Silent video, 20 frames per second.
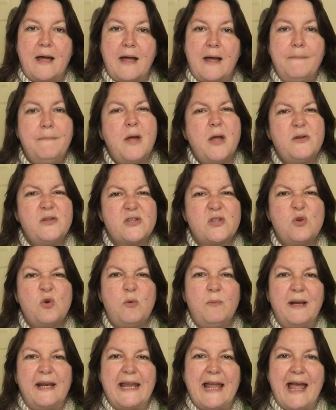most
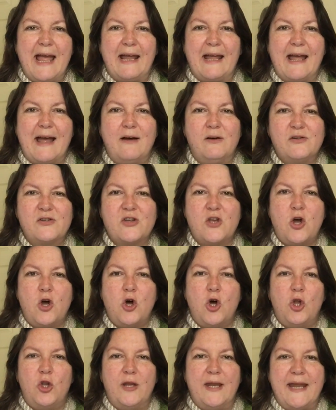normally hang out
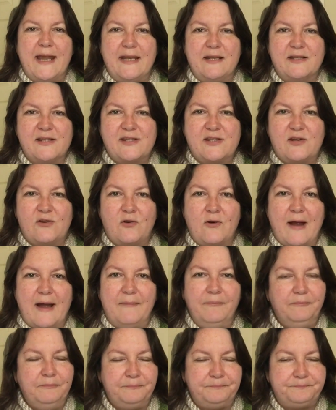on
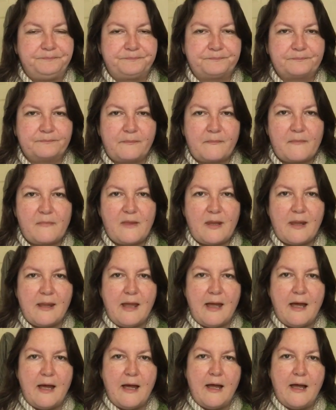Instagram
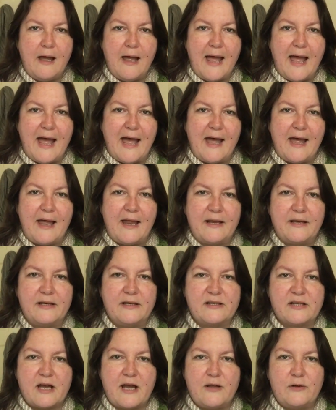
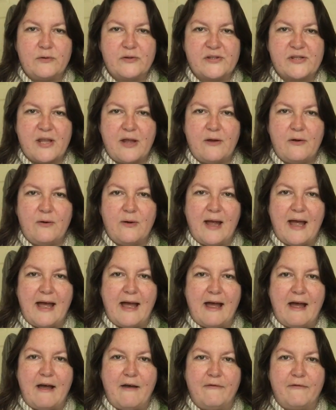and I also
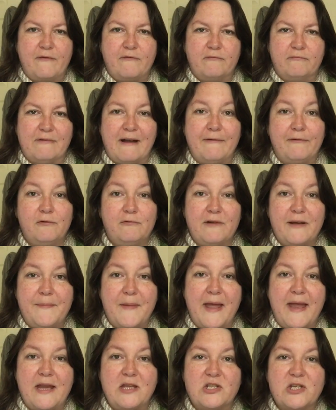have Ravelry
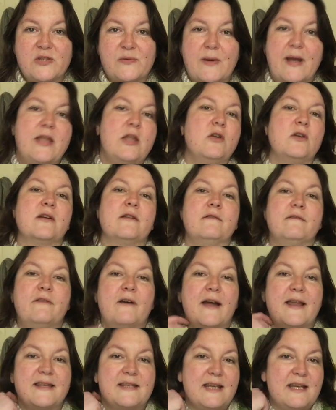pages where you can
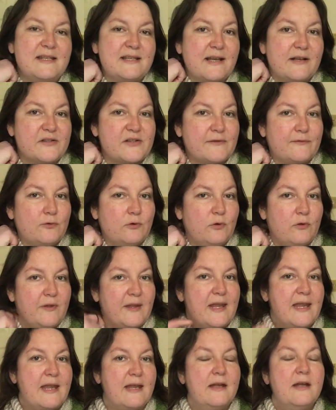find details of all
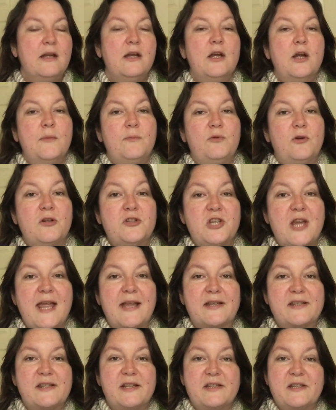the
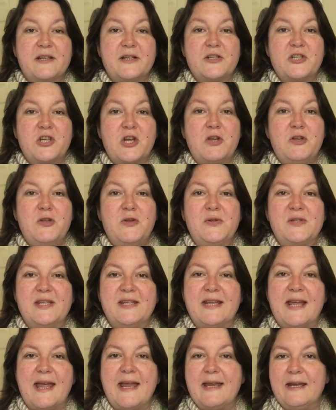projects that I'll show you
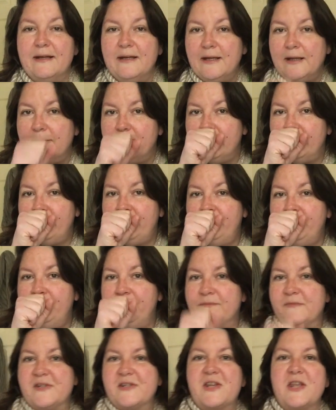today.
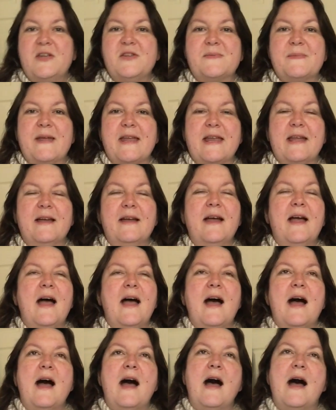Excuse me.
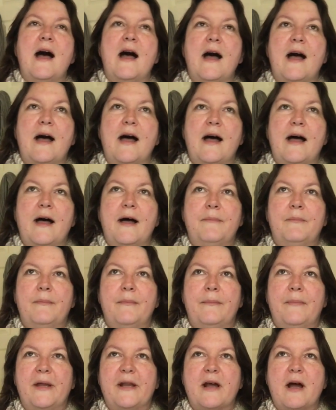
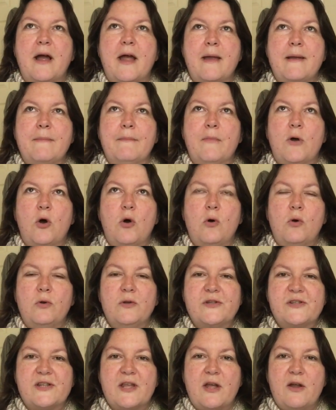But I'm
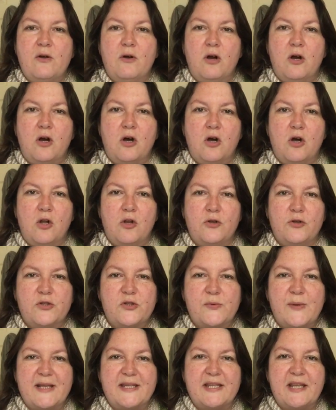also on
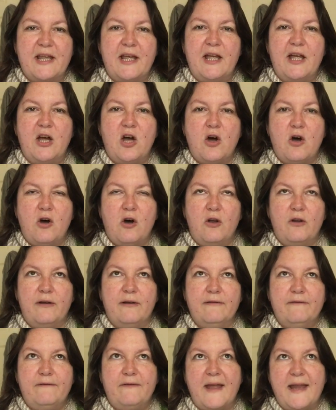Twitter,
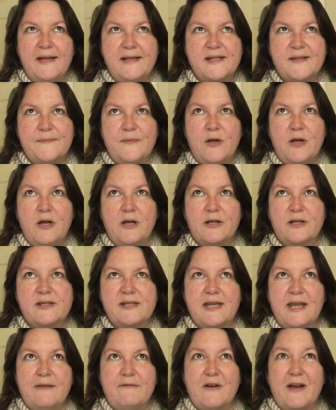on Facebook,
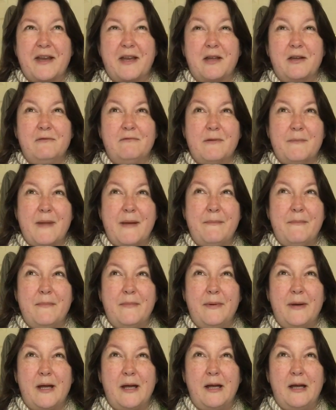see if I can
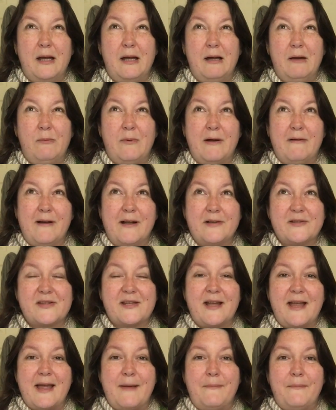remember where else
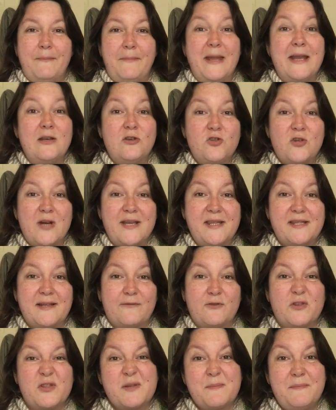I am. Pinterest, I've
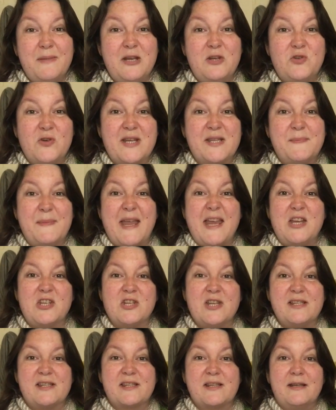got some Pinterest
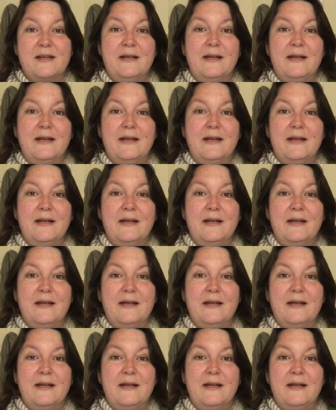pages.